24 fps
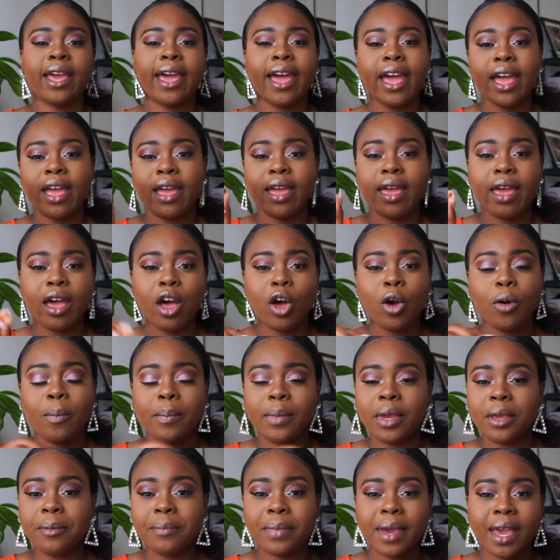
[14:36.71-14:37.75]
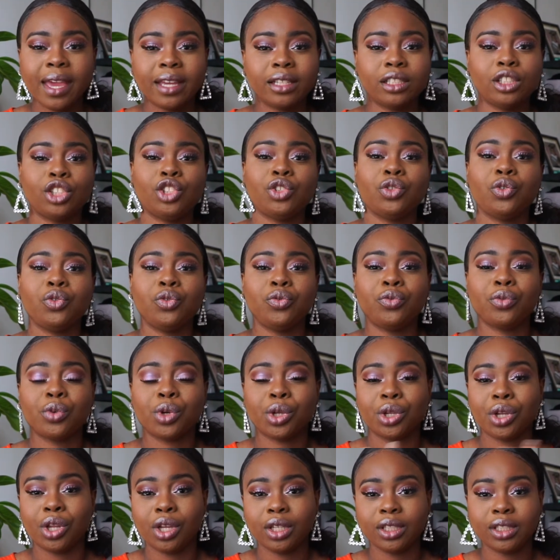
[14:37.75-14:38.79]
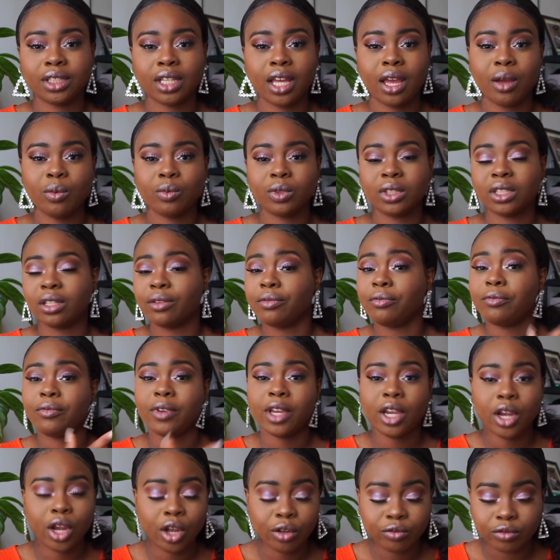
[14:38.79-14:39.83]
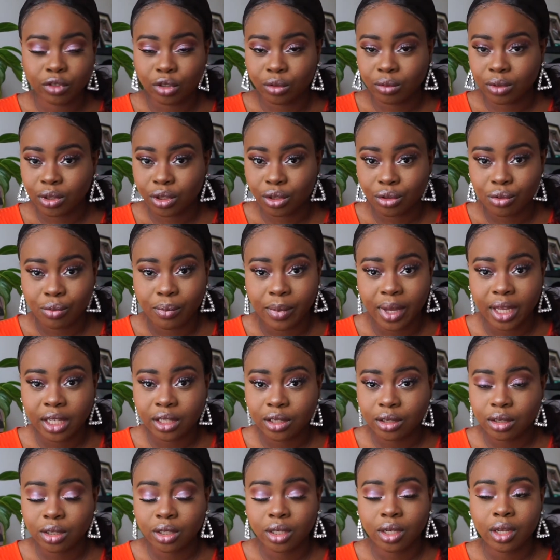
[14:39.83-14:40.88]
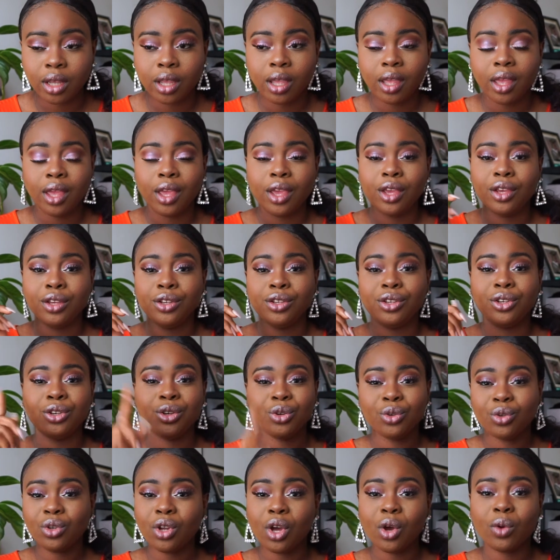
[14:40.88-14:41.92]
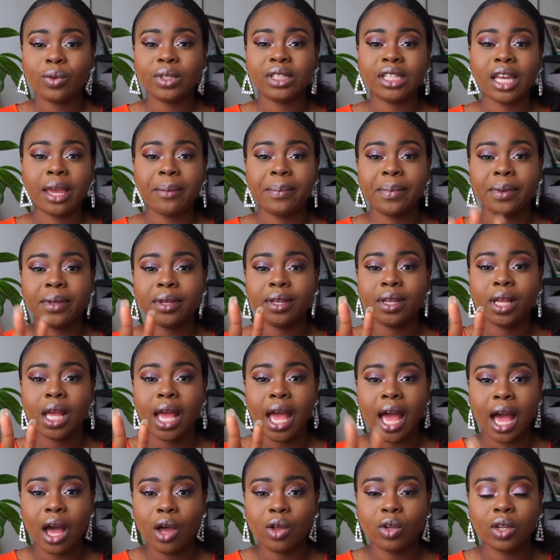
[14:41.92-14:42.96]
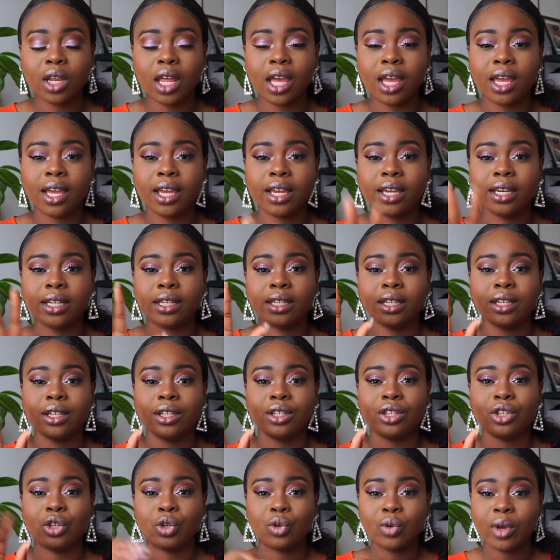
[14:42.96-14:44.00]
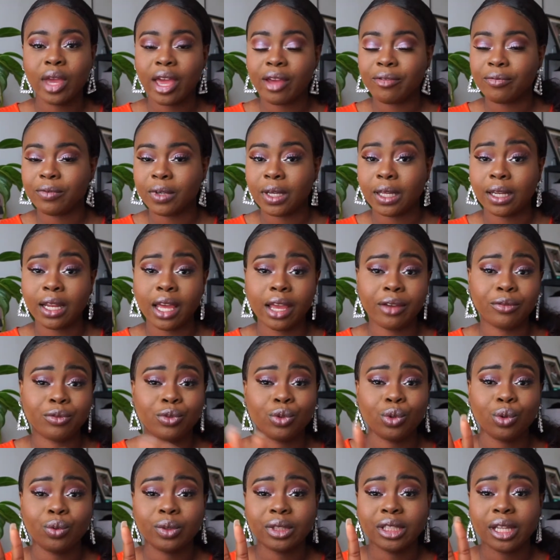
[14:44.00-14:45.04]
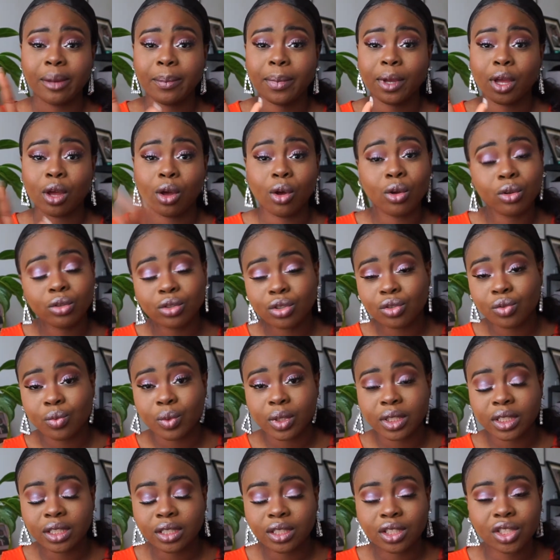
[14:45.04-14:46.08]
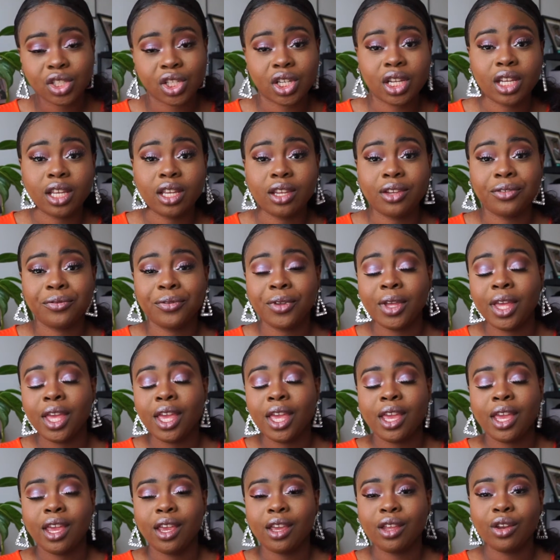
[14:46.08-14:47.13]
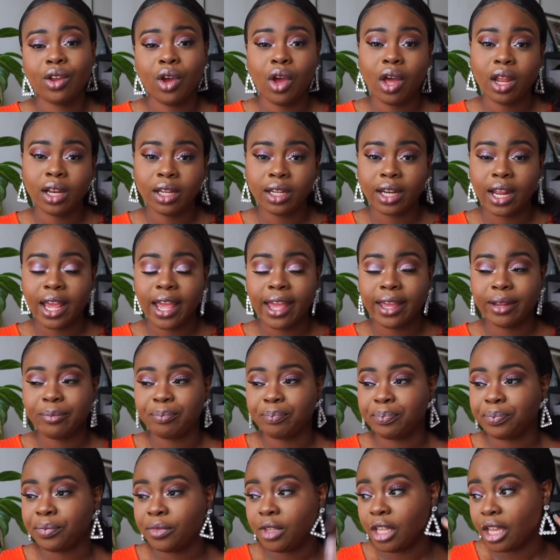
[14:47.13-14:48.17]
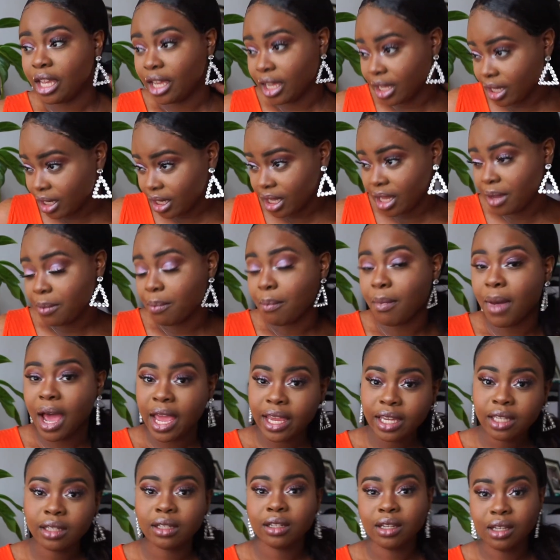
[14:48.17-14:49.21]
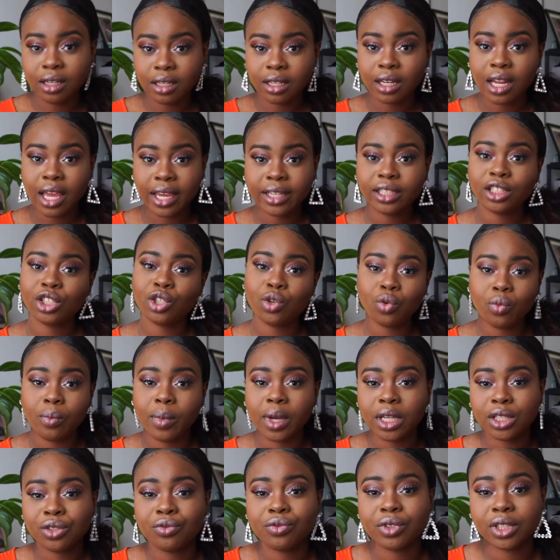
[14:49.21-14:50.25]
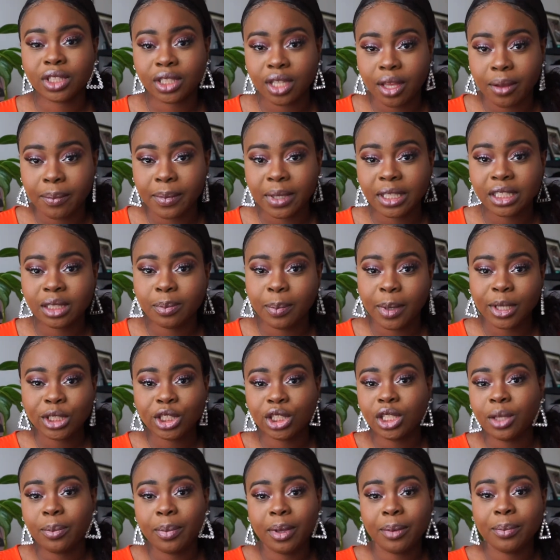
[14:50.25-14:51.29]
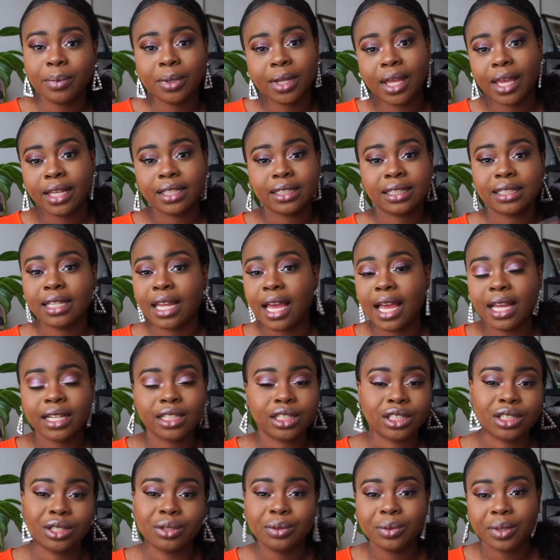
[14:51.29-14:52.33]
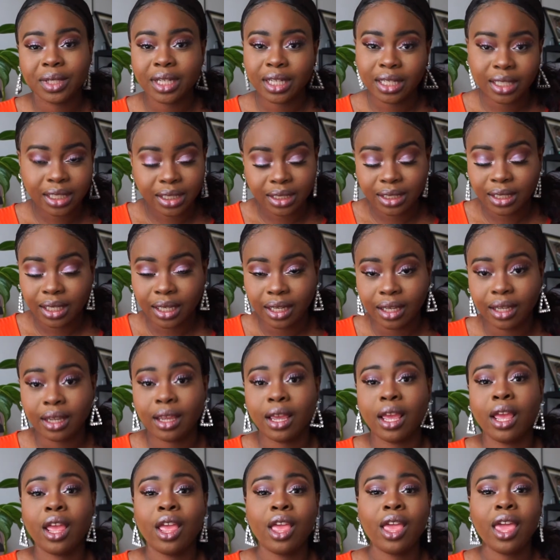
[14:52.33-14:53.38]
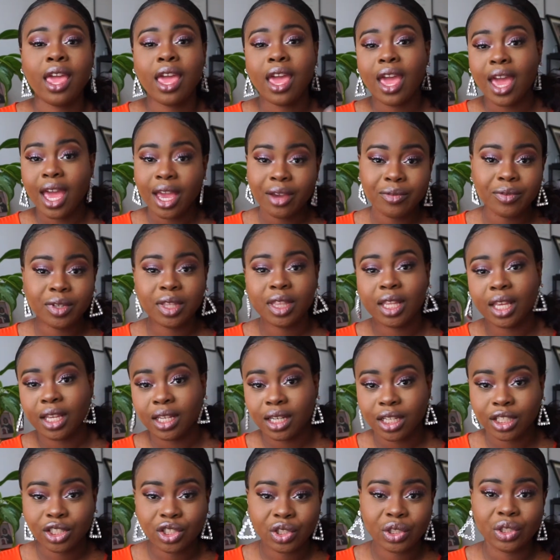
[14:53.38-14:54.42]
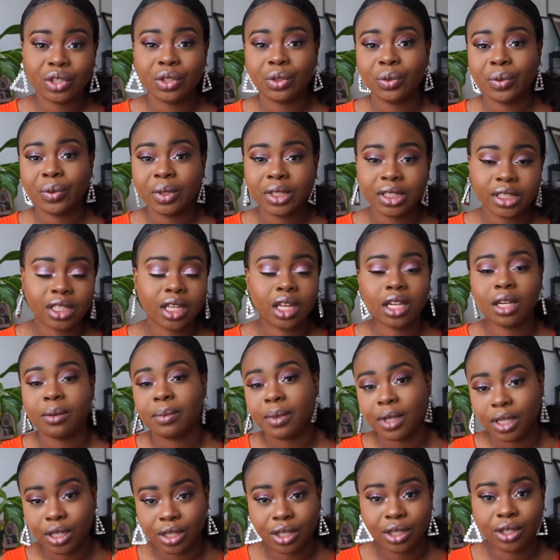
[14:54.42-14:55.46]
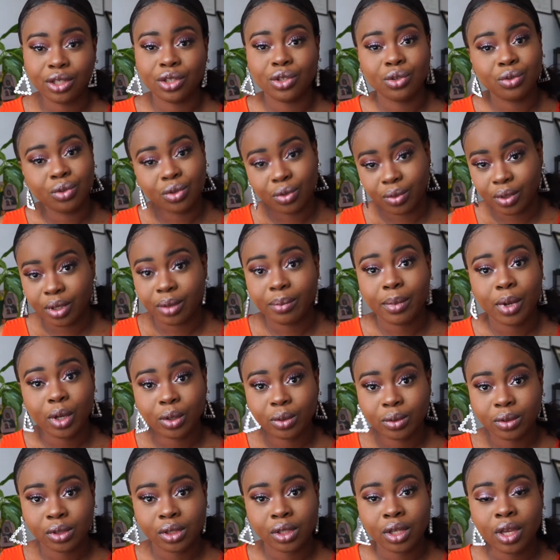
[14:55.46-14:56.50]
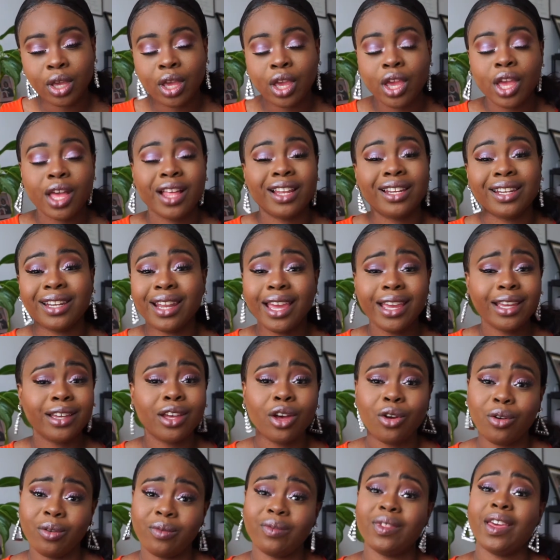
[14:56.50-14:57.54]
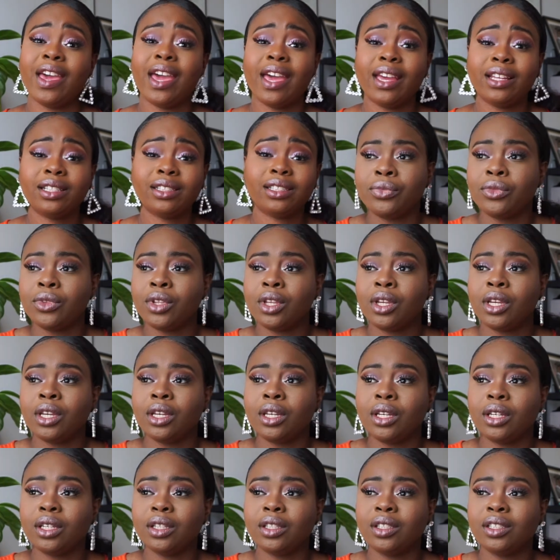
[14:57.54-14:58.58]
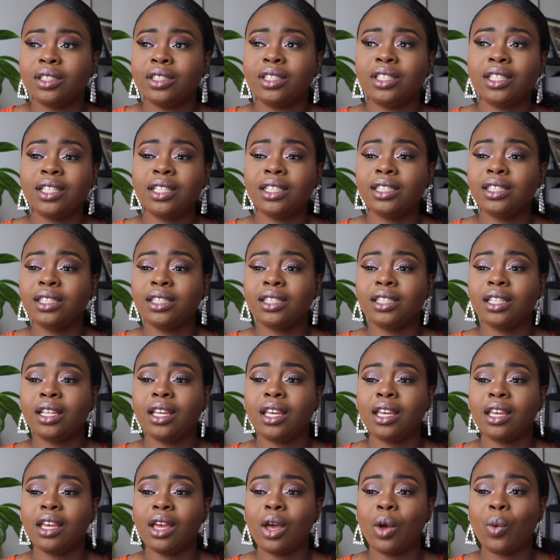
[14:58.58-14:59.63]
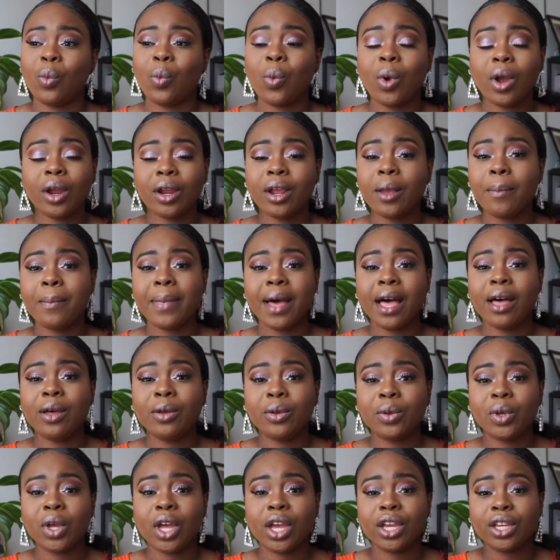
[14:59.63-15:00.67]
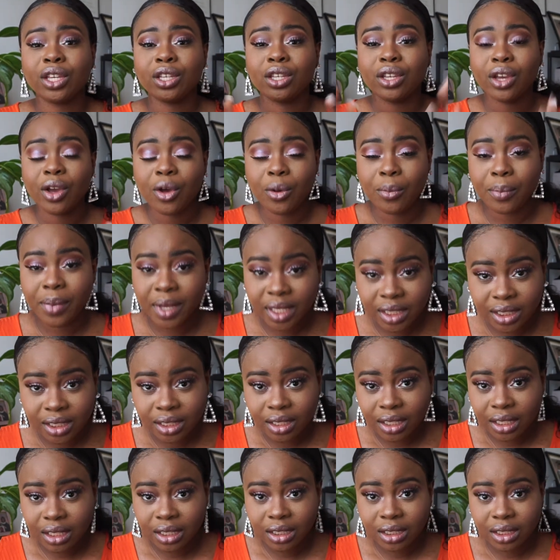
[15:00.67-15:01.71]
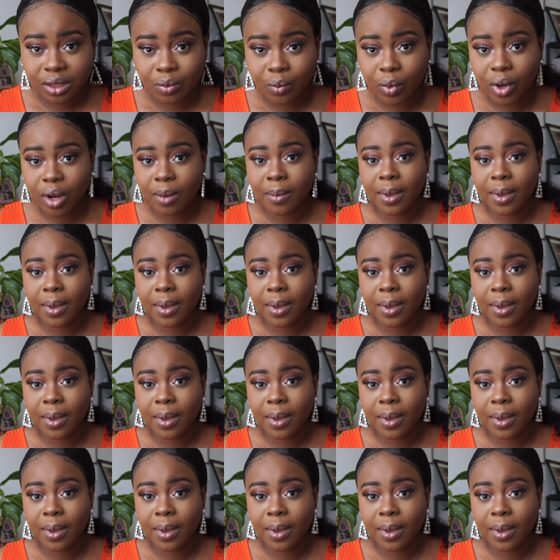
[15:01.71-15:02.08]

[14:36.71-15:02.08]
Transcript: that held me back too for a long time was the fear of doing too much. You know what type of outline you have for your life. You know what type of goals you want to achieve and all of that. And it might look like too much for some, especially people that's not doing anything everything that you do is gonna be you doing the most. Let go of that. Just worry about your business. Worry